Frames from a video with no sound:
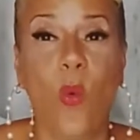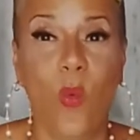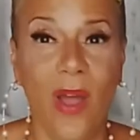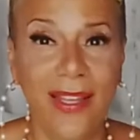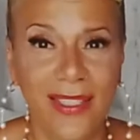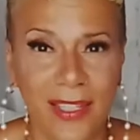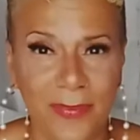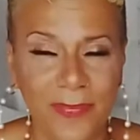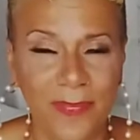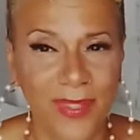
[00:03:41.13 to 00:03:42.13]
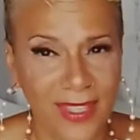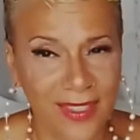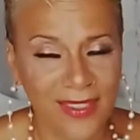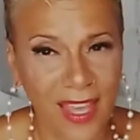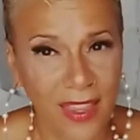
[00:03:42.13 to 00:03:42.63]
What
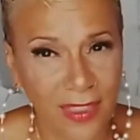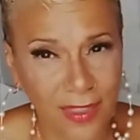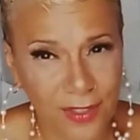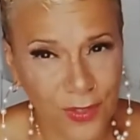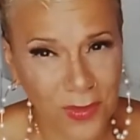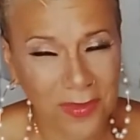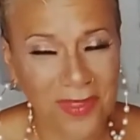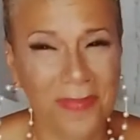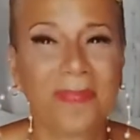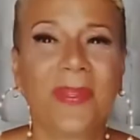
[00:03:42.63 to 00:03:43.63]
is the truth?